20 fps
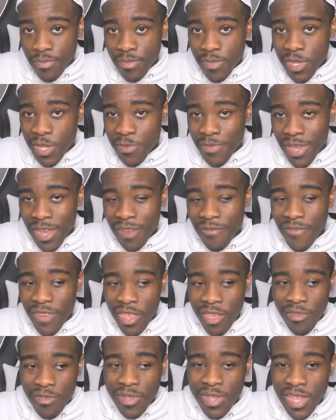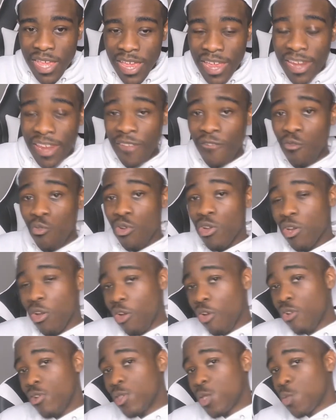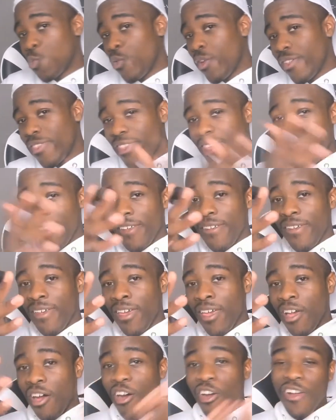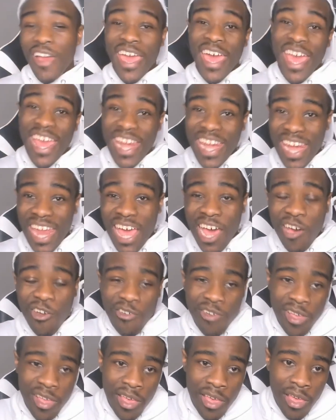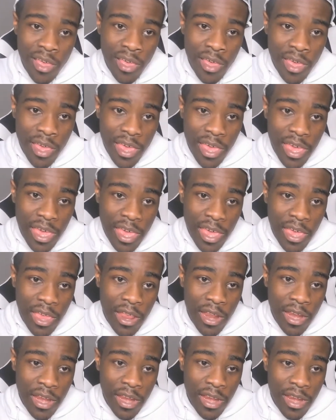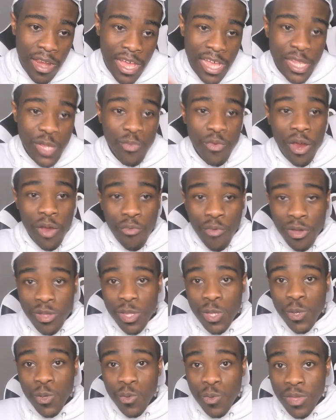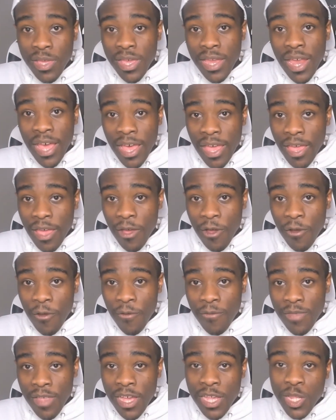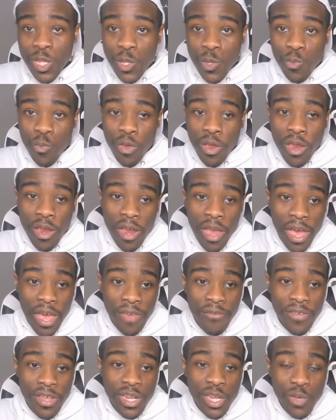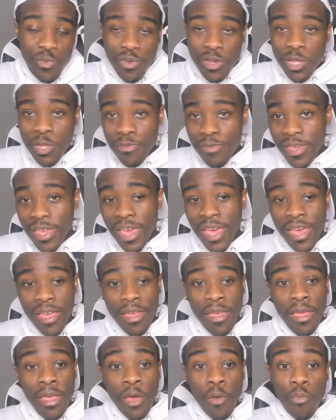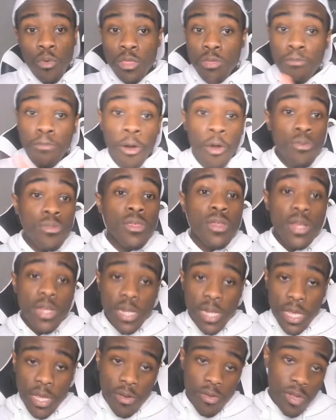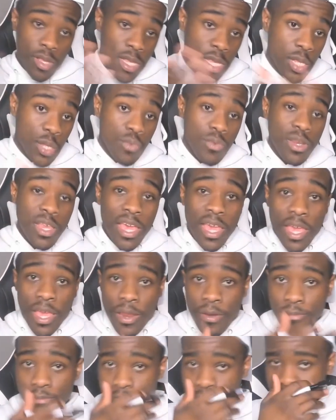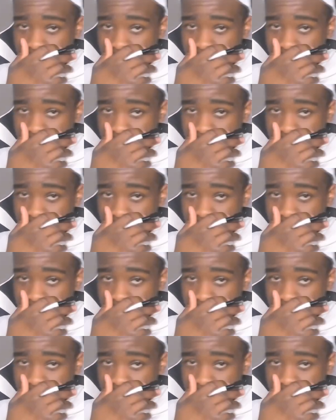to make the videos and they've worked hard to where they are at now. And that's where I want to get at. That's where I eventually want to be at with both of the channels, this one and